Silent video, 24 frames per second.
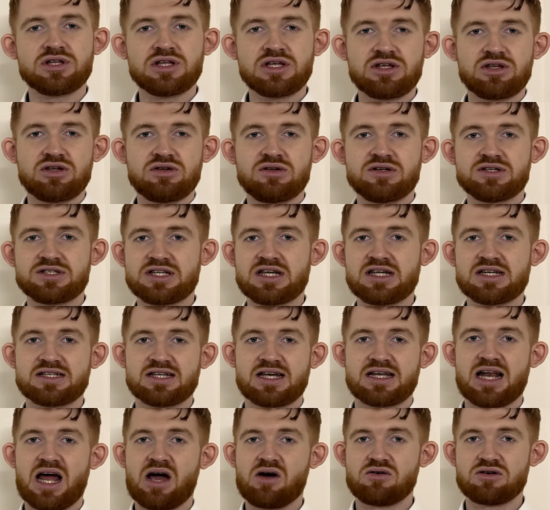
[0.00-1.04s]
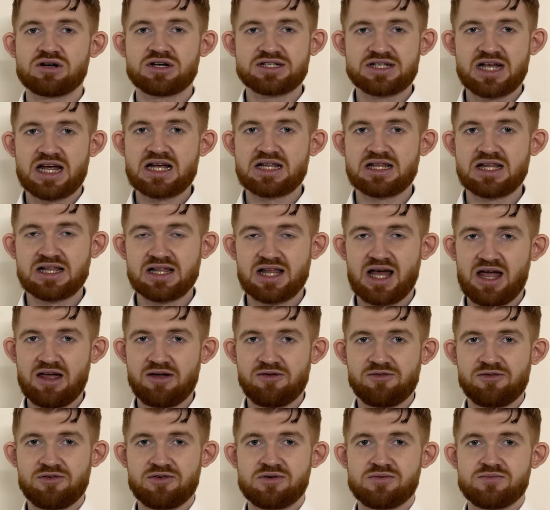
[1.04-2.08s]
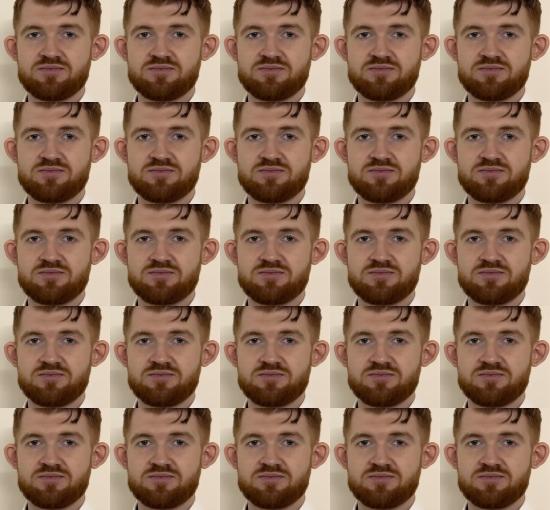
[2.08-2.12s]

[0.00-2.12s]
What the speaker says: use this in our daily life.